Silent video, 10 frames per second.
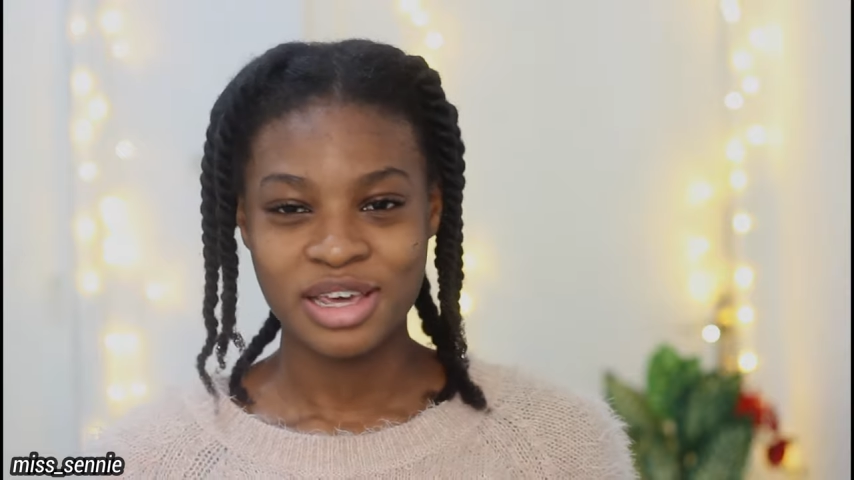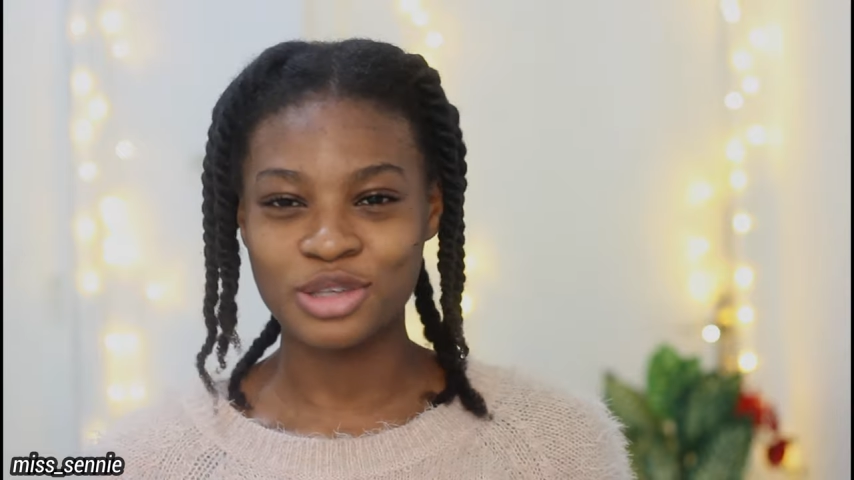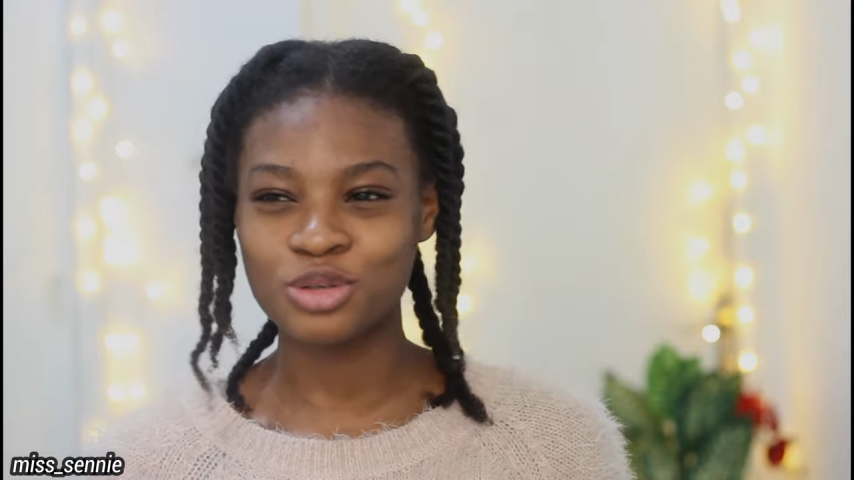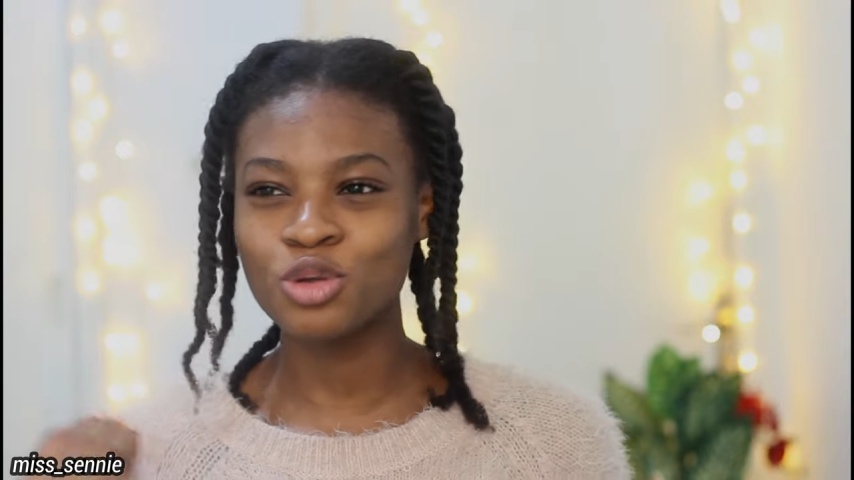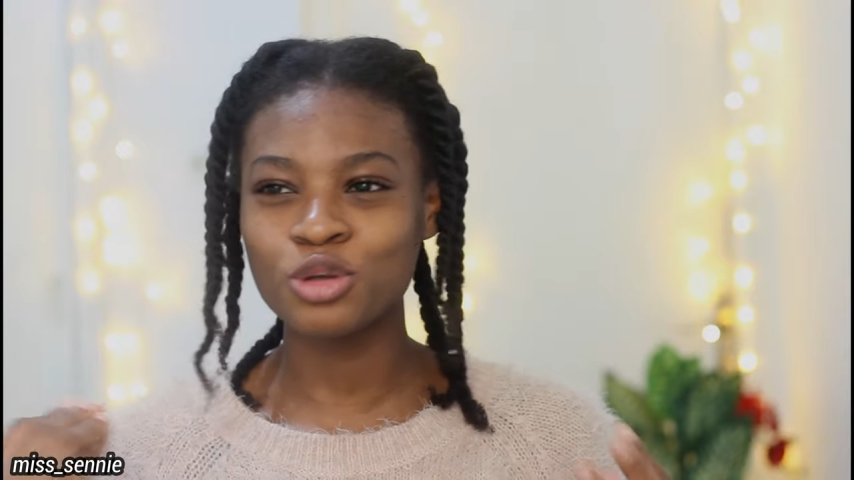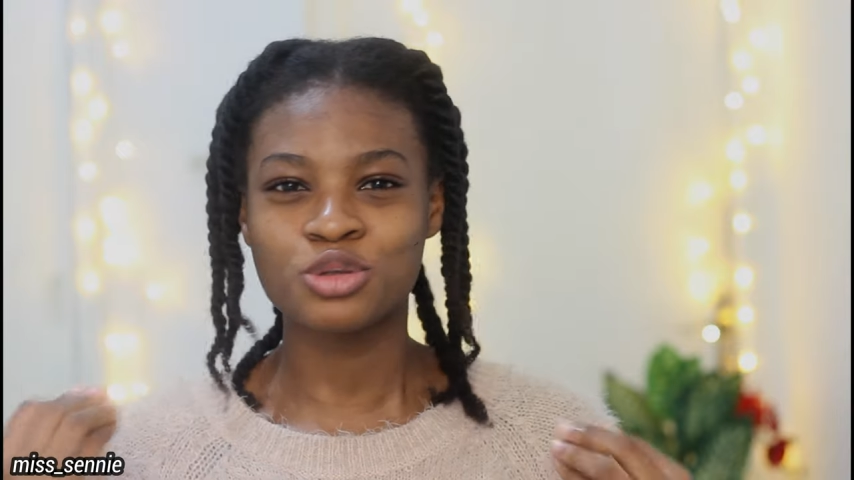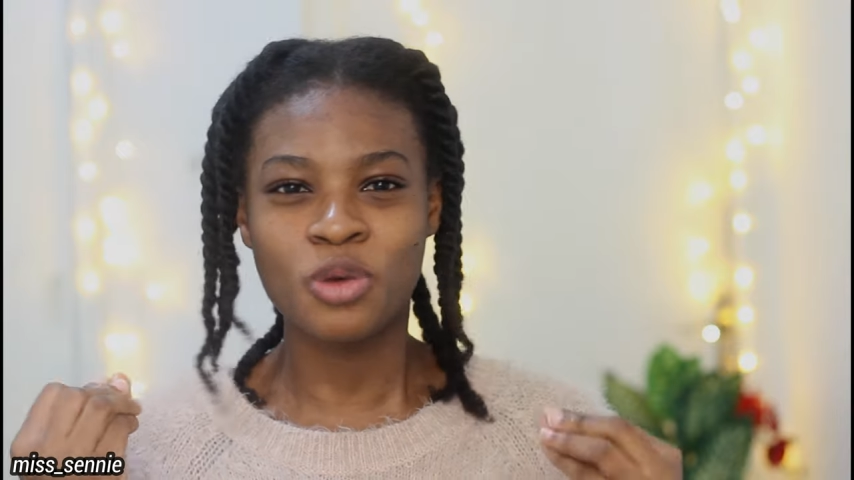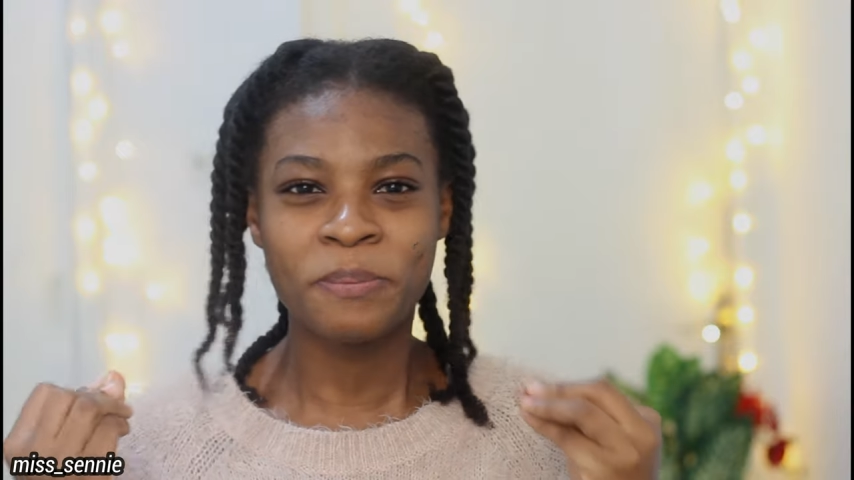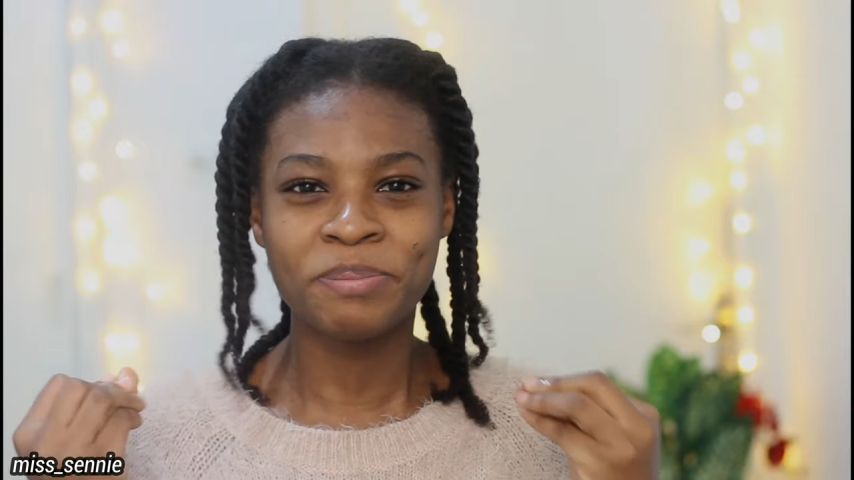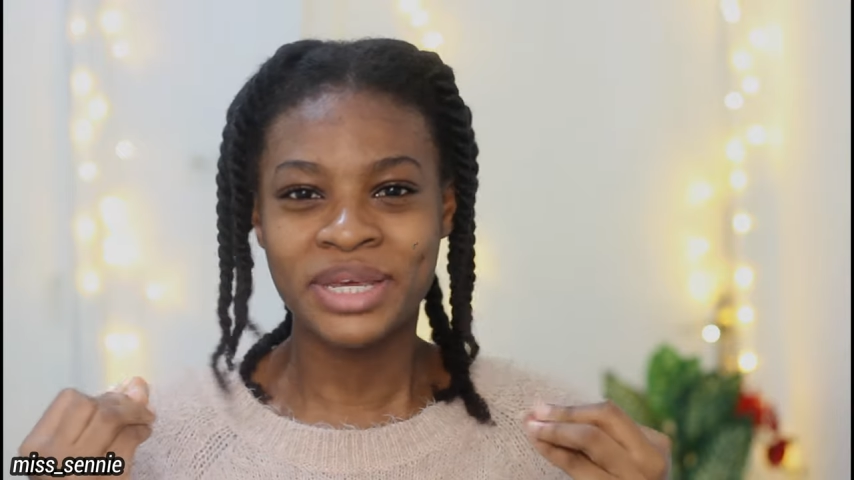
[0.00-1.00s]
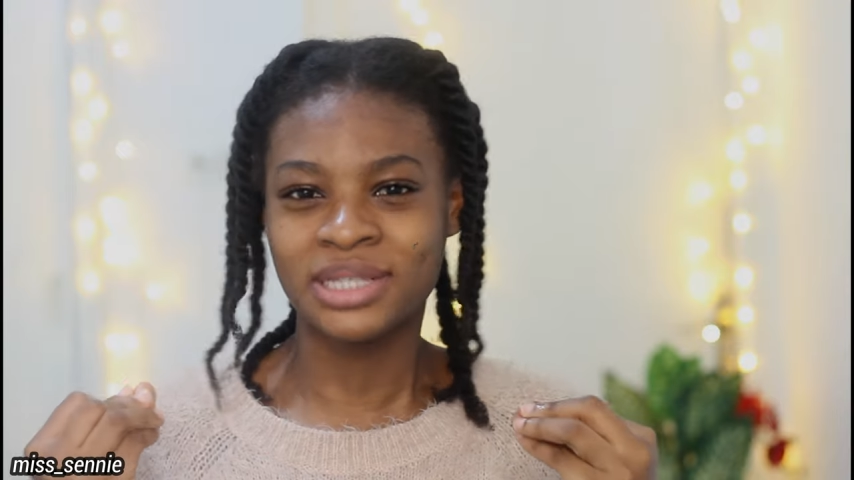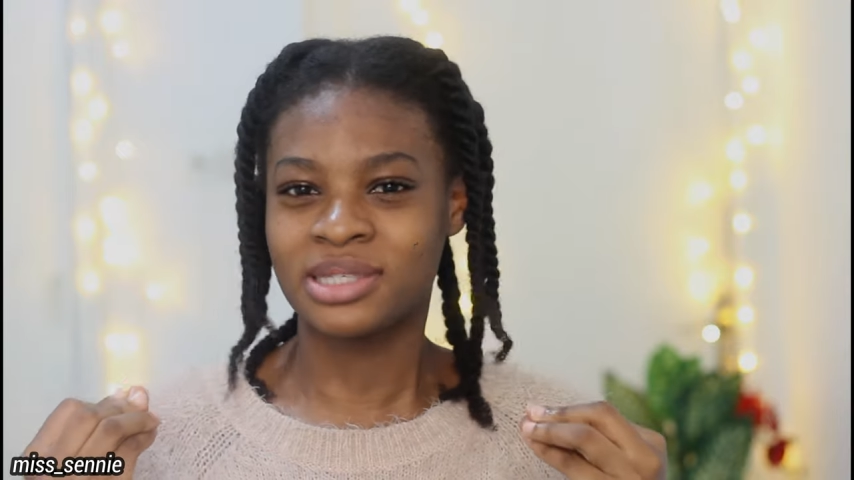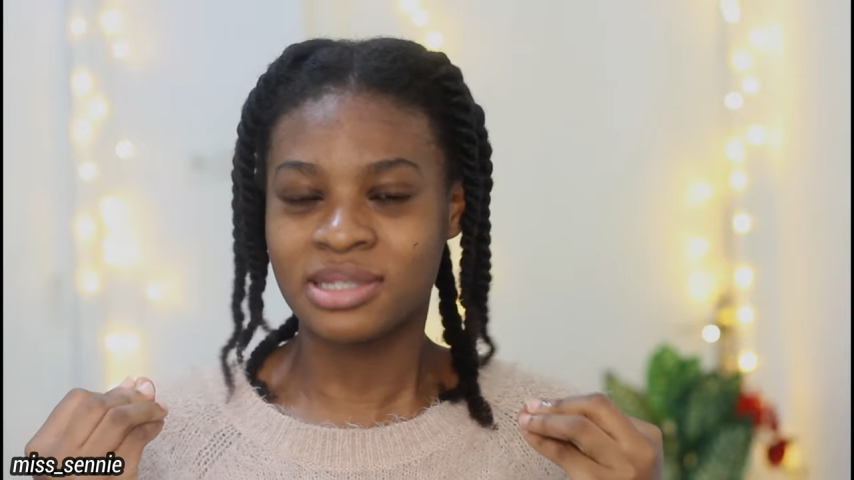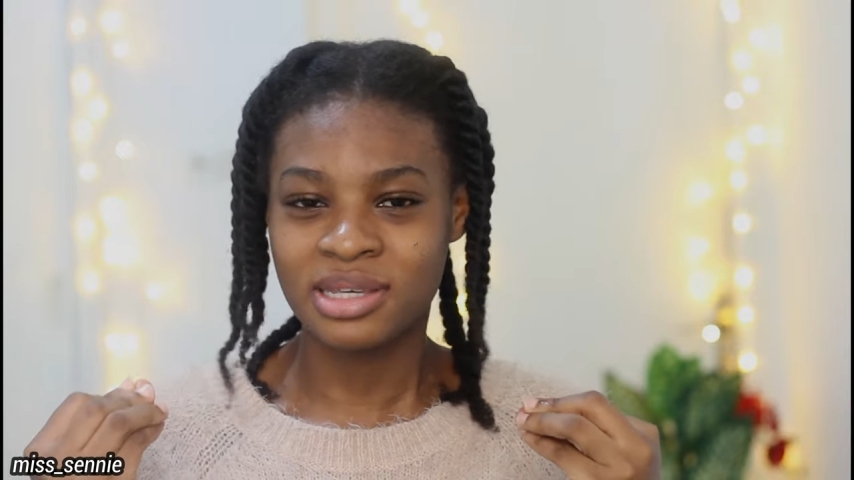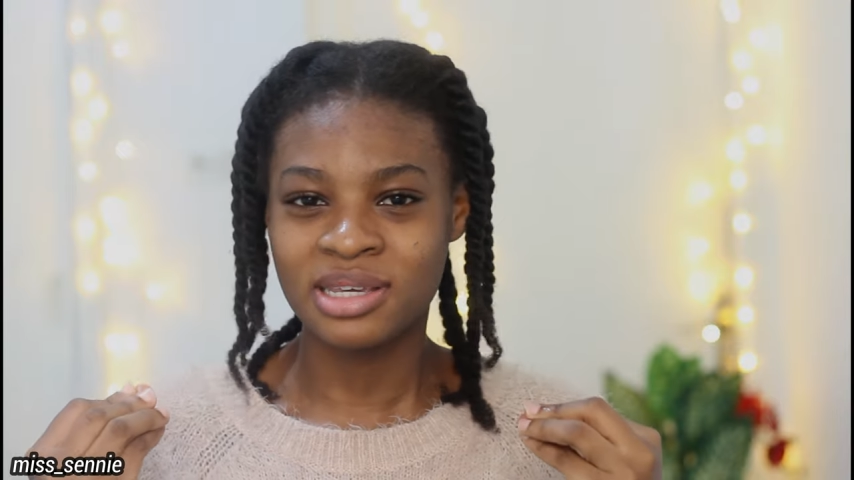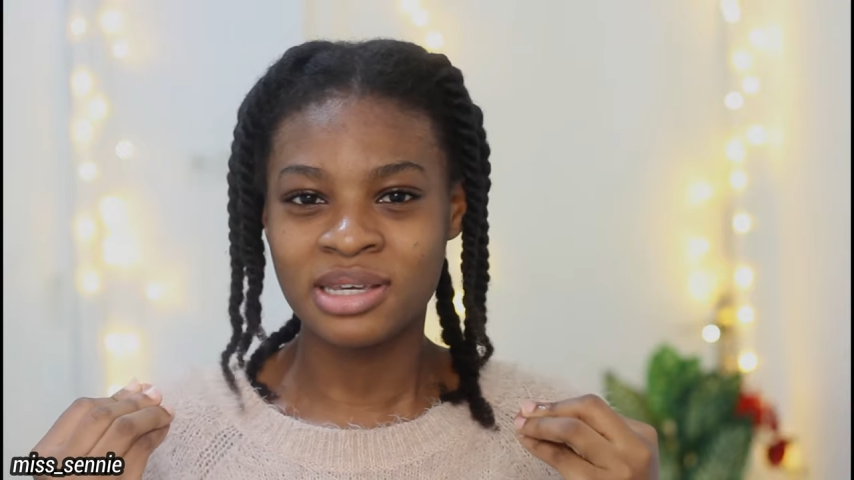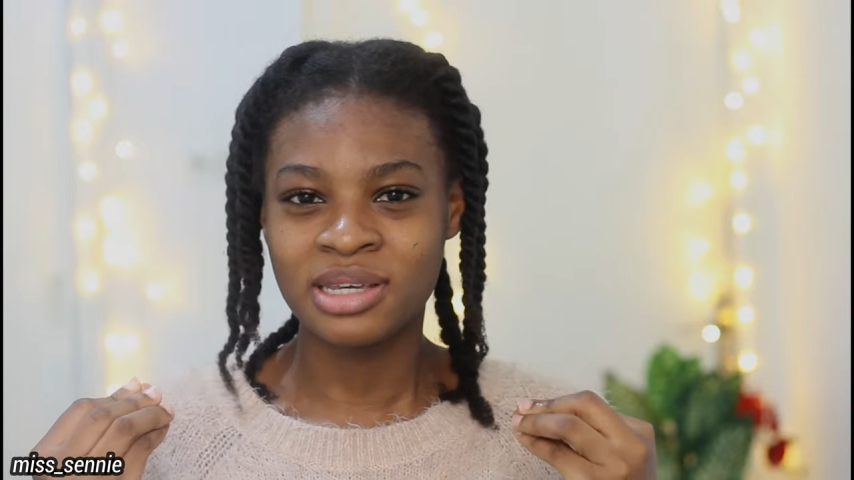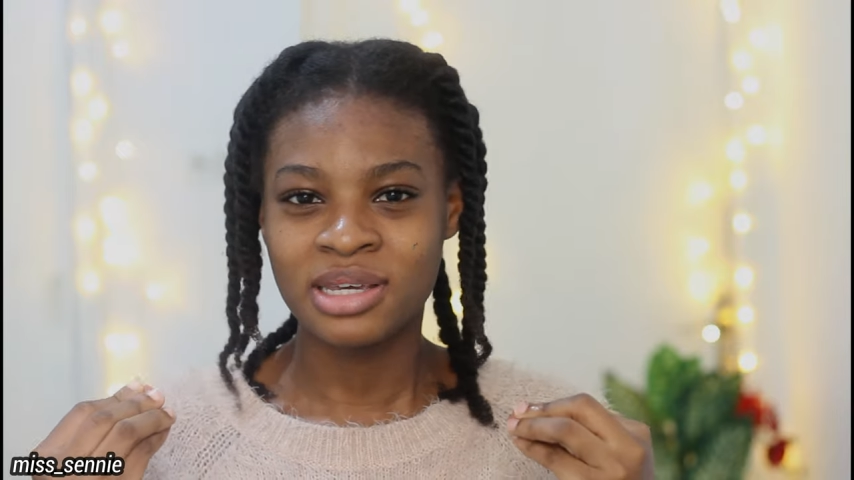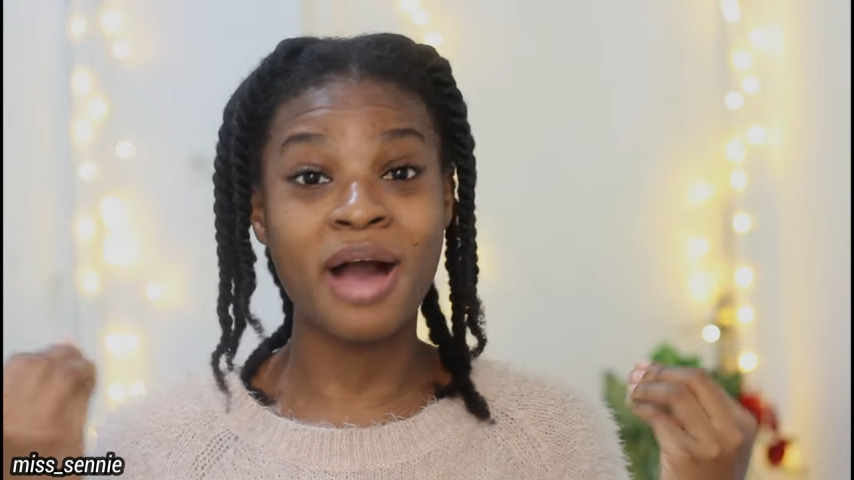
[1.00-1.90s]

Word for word: it's not so minty